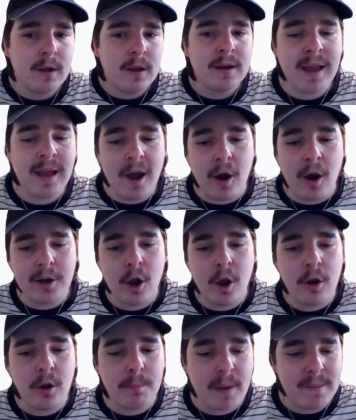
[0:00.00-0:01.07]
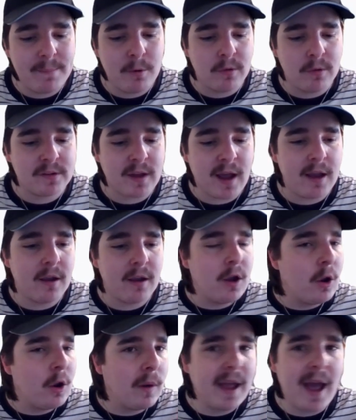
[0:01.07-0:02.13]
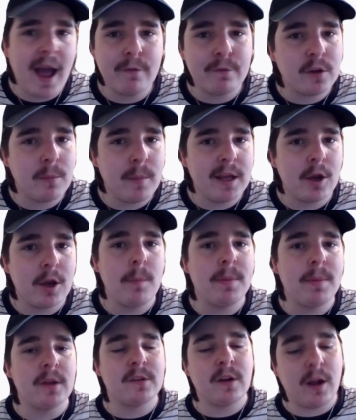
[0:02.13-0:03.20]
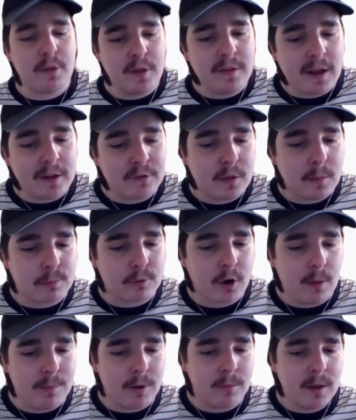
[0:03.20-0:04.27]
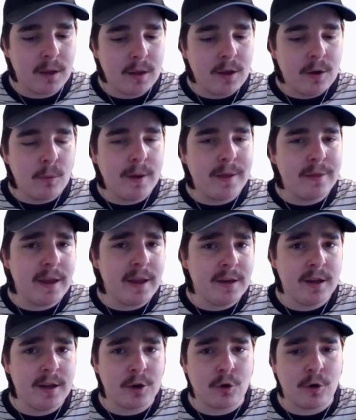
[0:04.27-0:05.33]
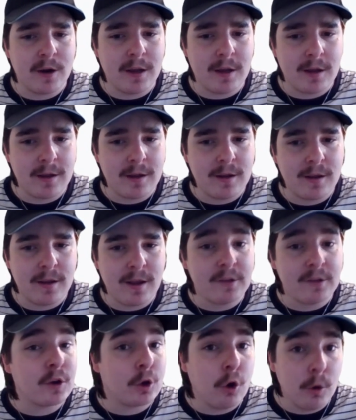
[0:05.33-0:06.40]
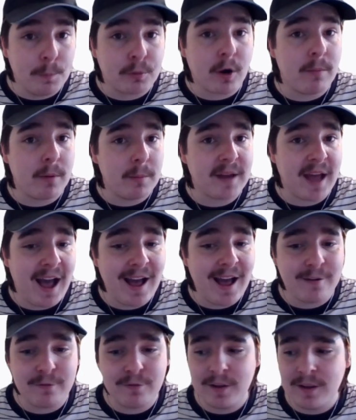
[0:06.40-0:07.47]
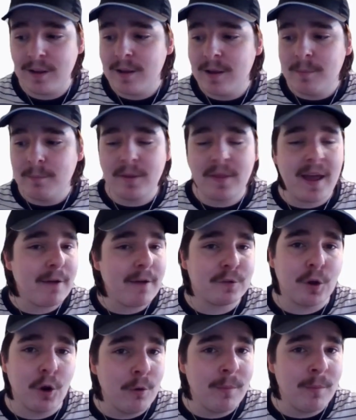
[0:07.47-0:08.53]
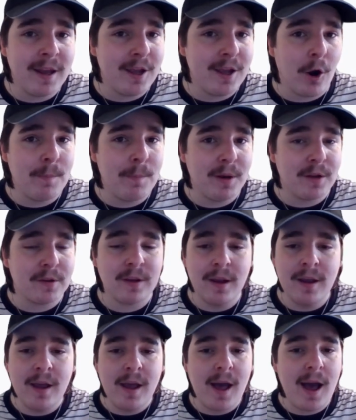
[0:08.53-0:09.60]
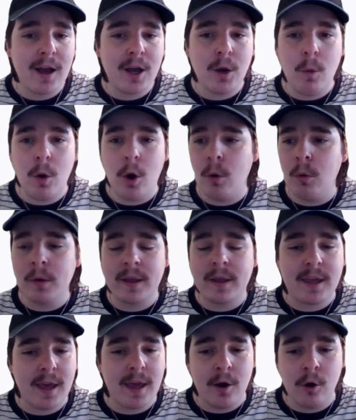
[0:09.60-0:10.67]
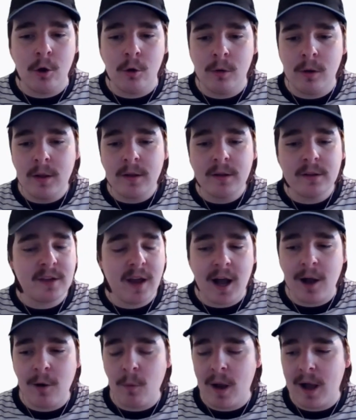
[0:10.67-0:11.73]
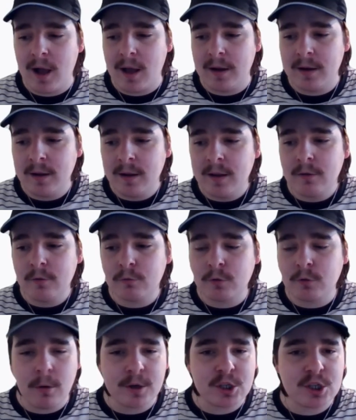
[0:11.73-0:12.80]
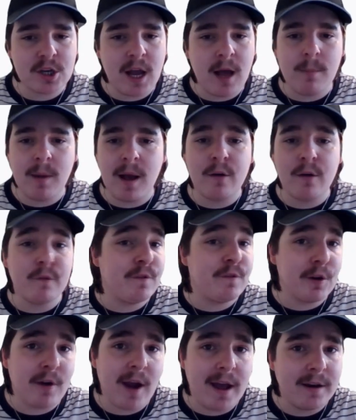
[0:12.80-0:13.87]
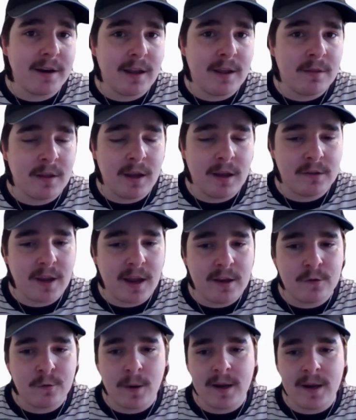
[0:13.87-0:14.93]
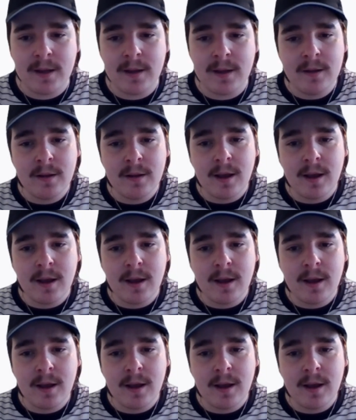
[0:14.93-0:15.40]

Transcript: Now I know people will say we have too many openers, and I think that's the problem with Indian cricket. It's a good problem to have, but they have too many openers. Agarwal, Gill, Darwan, Rohit Sharma, Virat in in T20.